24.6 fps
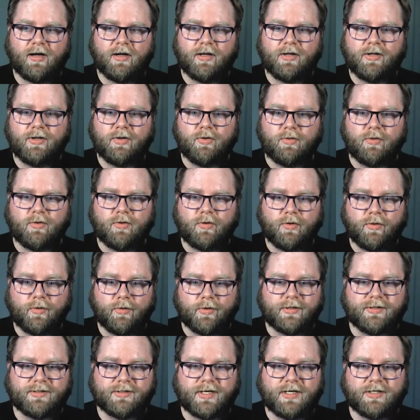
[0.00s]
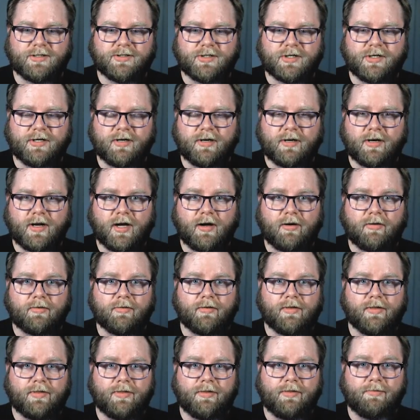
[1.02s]
your organization. Now,
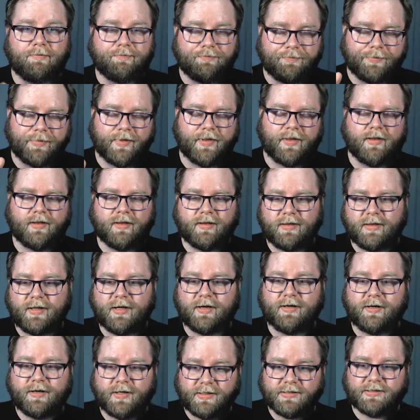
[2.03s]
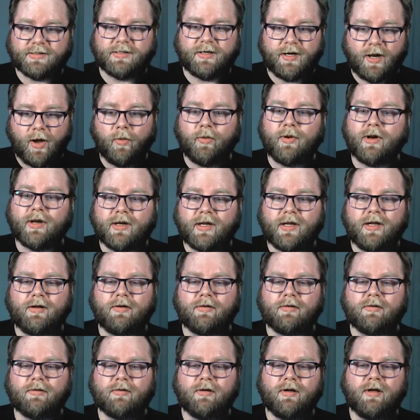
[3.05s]
there is a note in
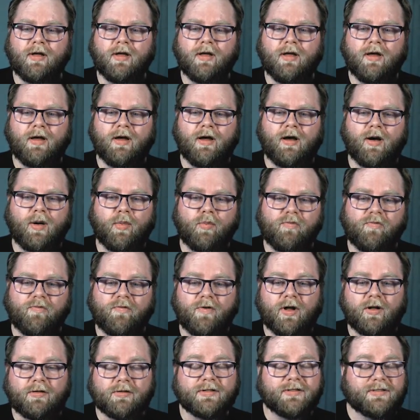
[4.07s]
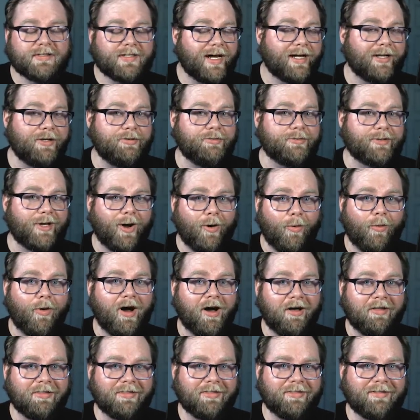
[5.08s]
here. Vault does not use
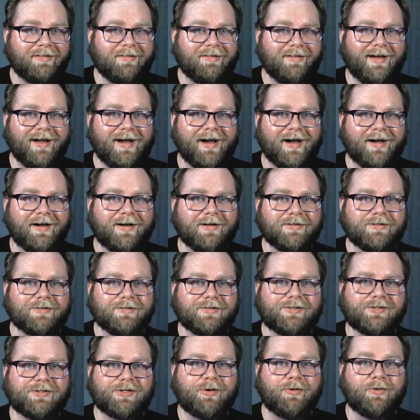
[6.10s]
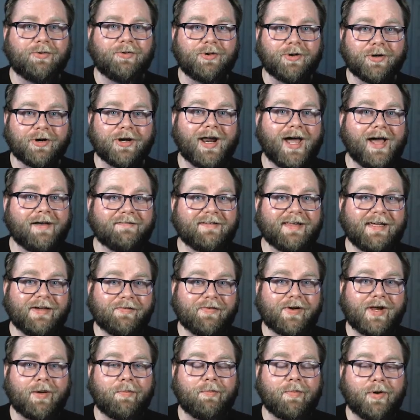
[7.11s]
OAuth. So you're going to have to give
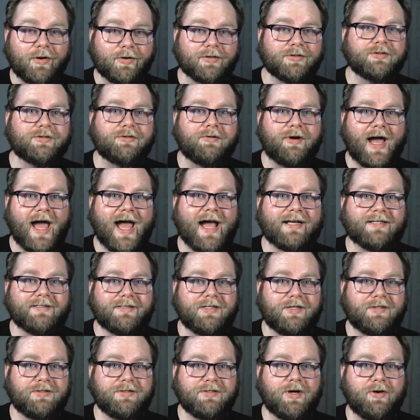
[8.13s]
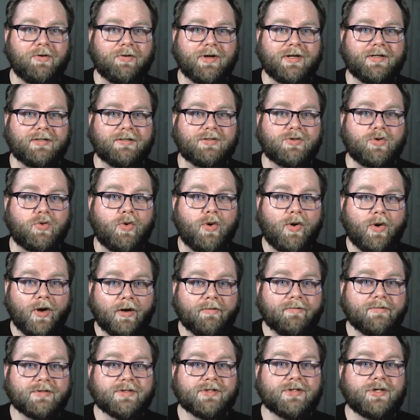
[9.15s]
it a personal access token. So
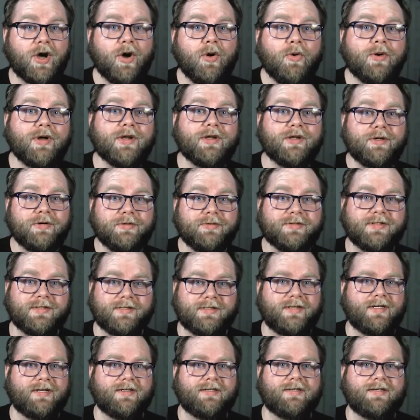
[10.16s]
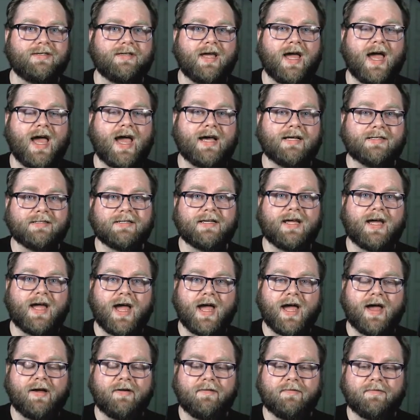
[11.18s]
whoever's token uses this has to
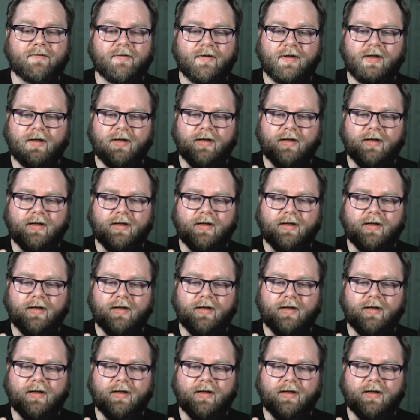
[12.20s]
have